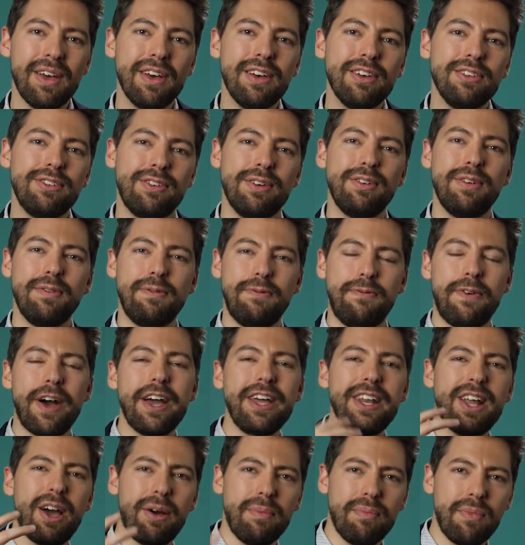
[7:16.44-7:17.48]
So to
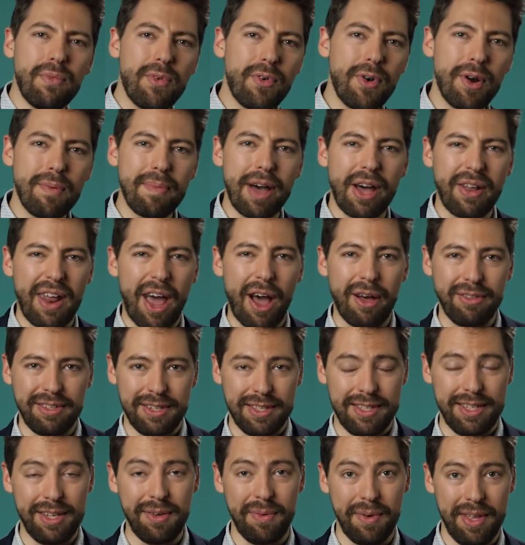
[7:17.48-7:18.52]
find out more about how to
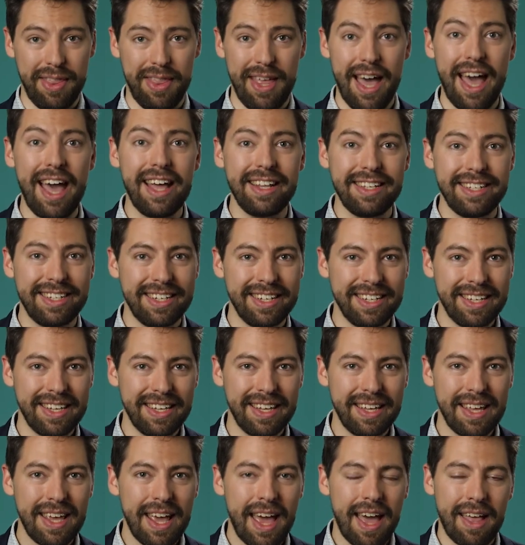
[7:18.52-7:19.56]
deal with that,
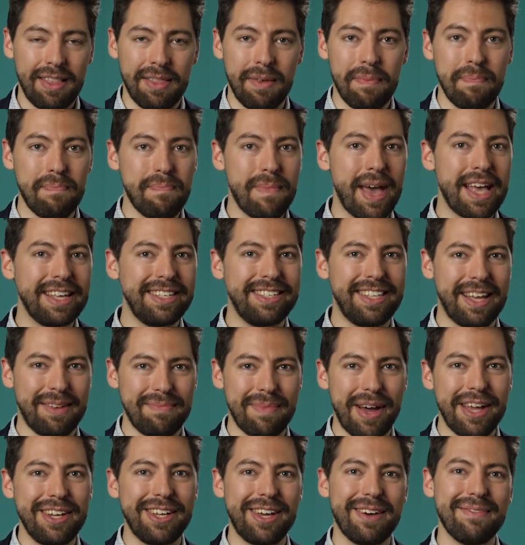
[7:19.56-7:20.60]
and the mess that
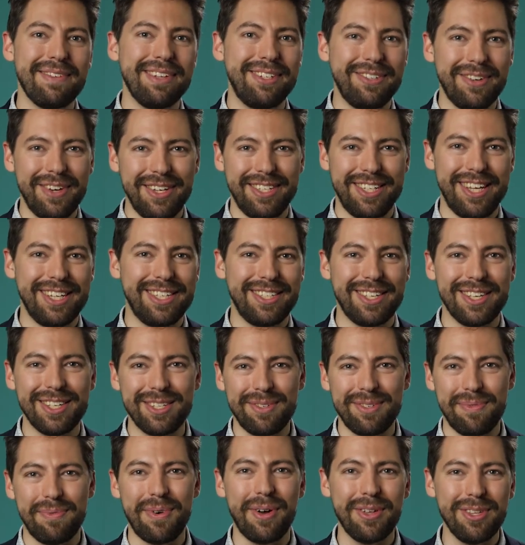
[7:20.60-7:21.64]
might come into
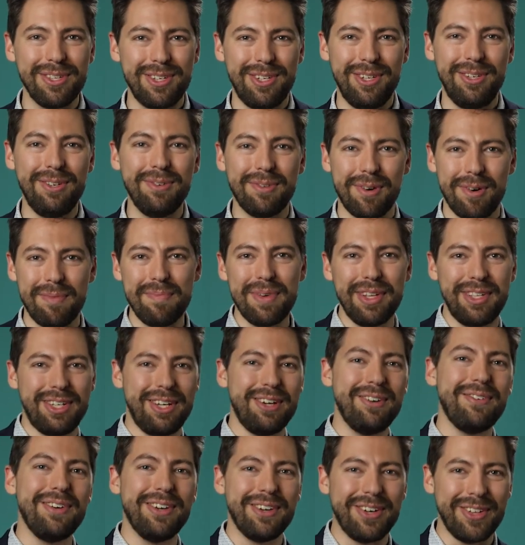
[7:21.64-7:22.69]
existence once your
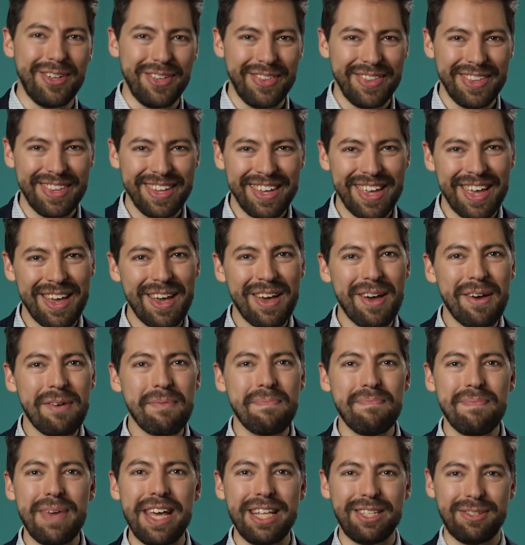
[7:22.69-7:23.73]
material
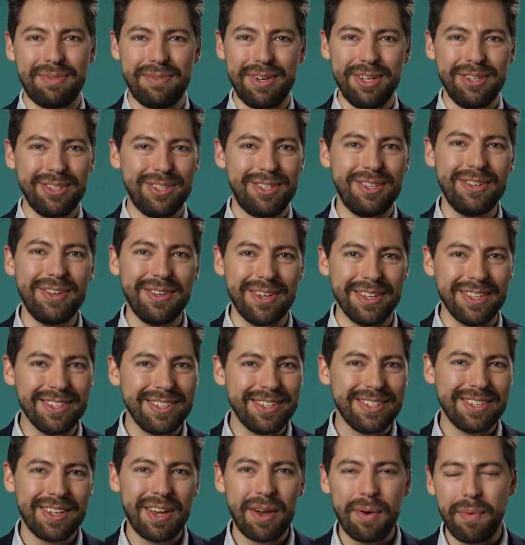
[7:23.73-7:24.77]
meets real
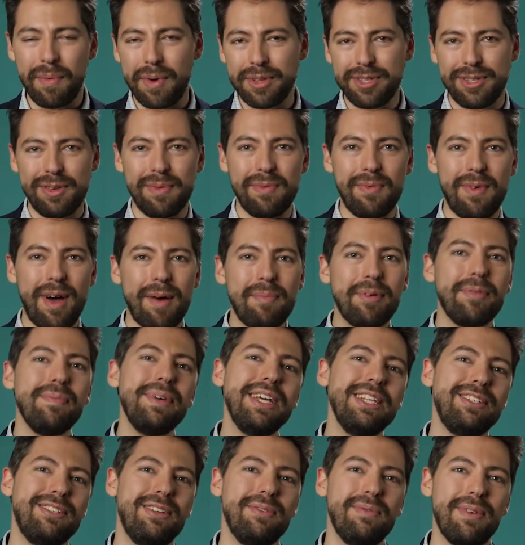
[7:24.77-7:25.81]
students, once the rubber
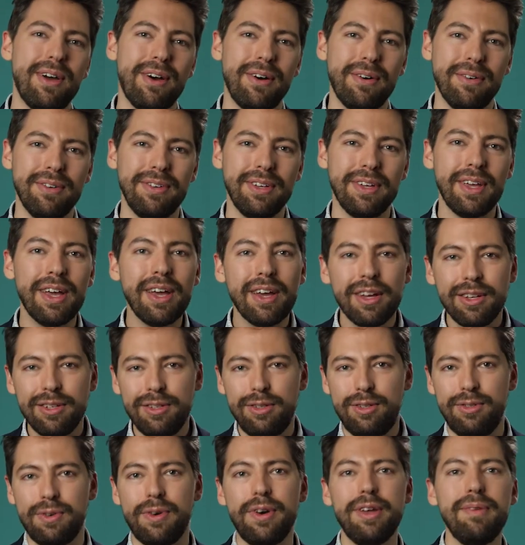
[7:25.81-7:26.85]
meets the road,
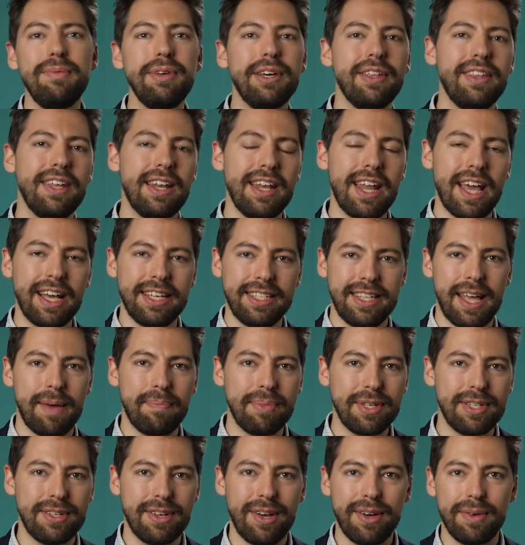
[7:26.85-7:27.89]
join me on the next
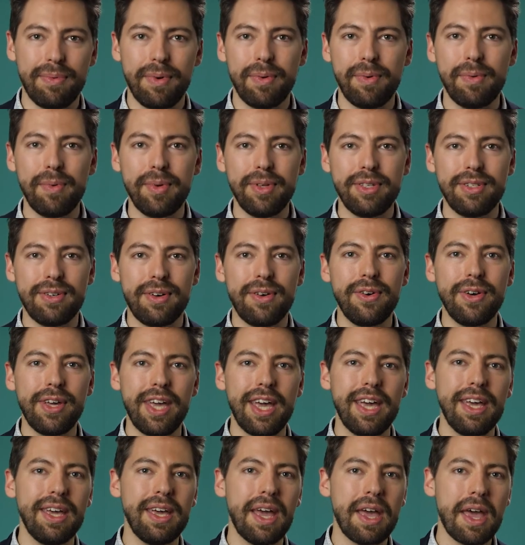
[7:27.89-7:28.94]
episode when we'll be
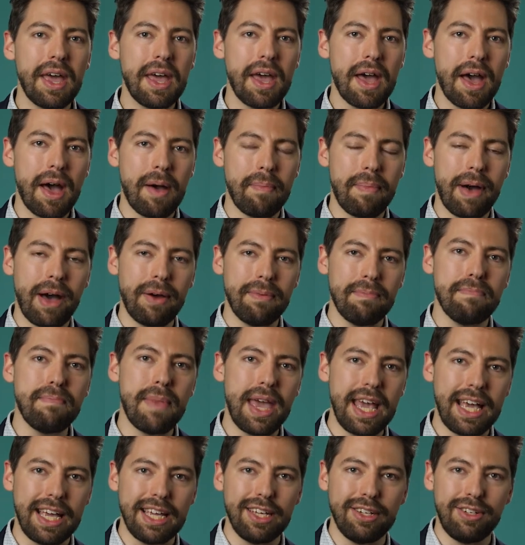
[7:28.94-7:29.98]
talking about
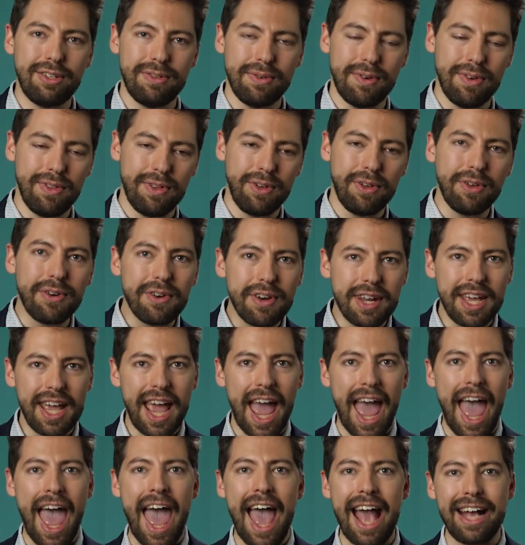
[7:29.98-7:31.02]
making sure the learning
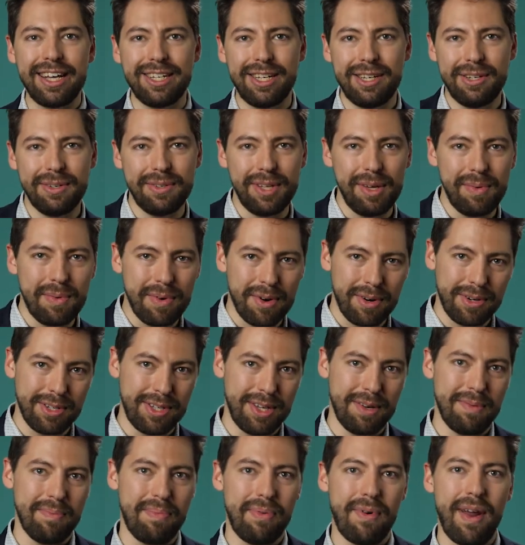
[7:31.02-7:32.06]
actually works
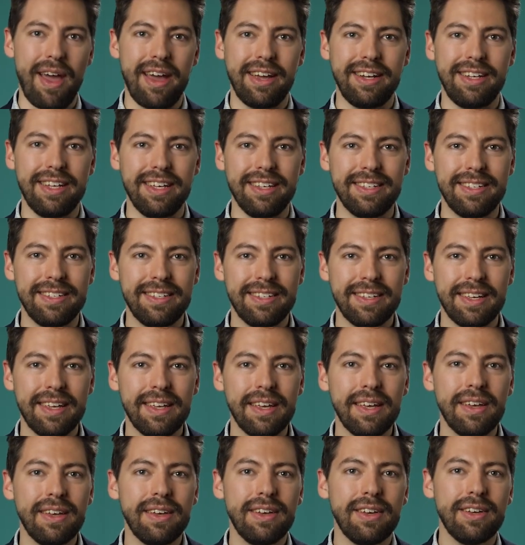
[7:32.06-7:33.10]
in practice.
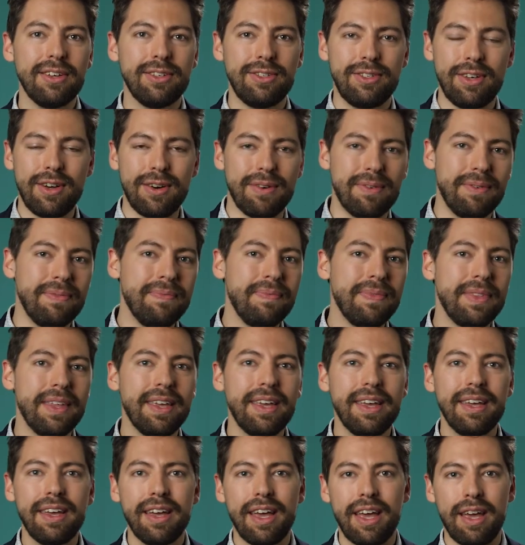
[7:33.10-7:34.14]
So,
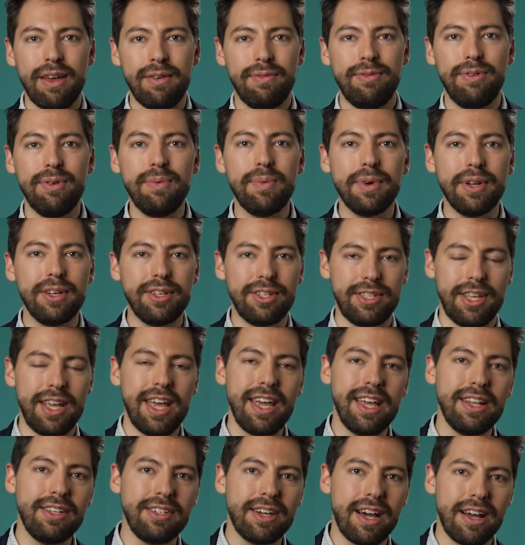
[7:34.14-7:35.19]
if you want to stay
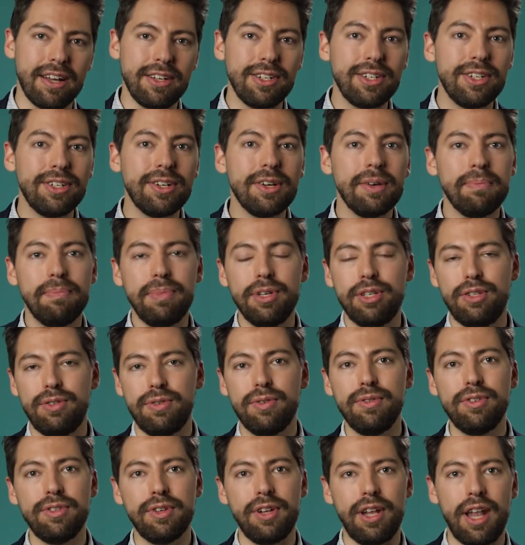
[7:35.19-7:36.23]
in touch, be
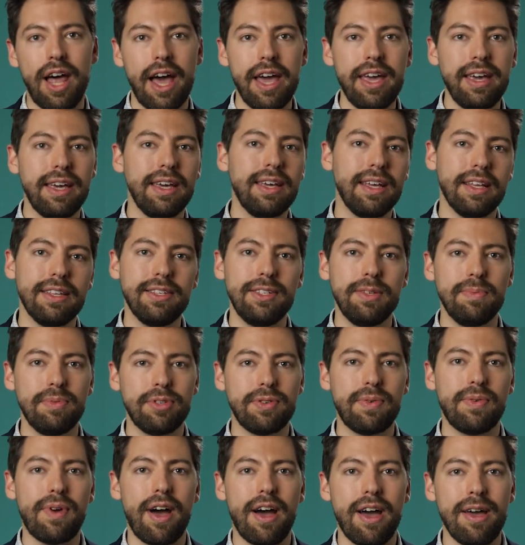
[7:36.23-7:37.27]
sure to like and
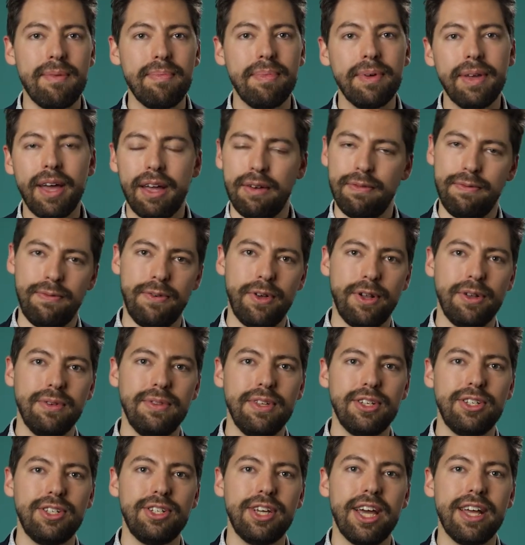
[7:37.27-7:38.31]
subscribe and follow
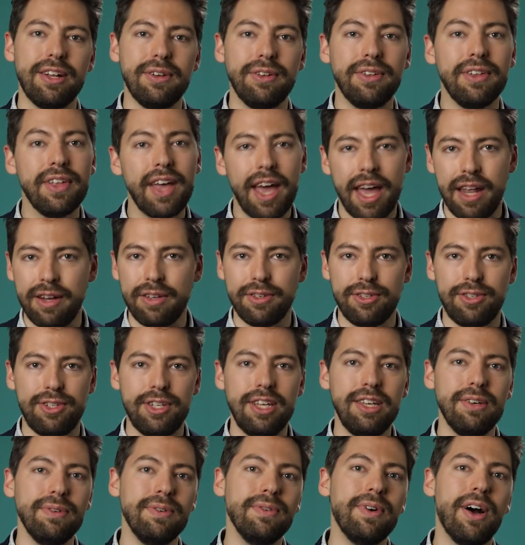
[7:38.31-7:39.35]
this channel, and I'll see
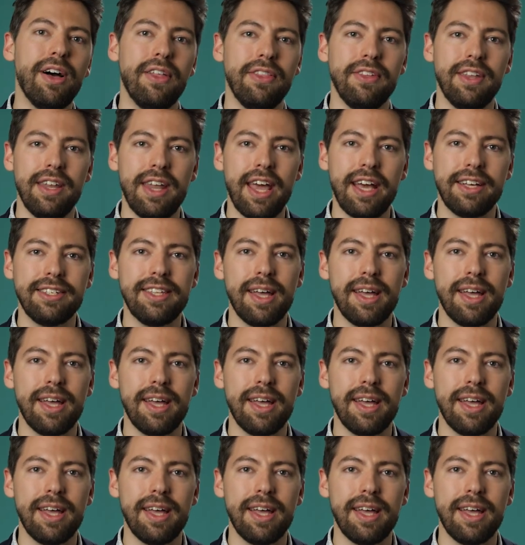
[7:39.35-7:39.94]
you on the next